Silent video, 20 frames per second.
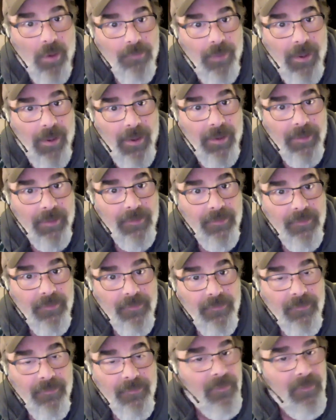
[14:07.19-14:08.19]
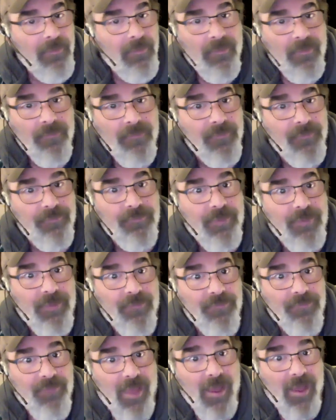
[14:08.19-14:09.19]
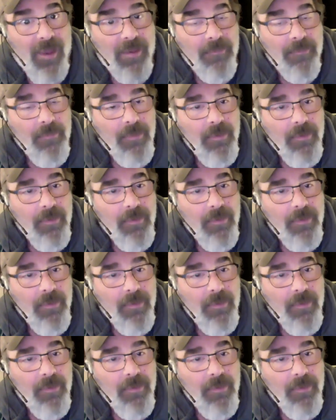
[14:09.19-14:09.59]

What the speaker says: by, the 10th time,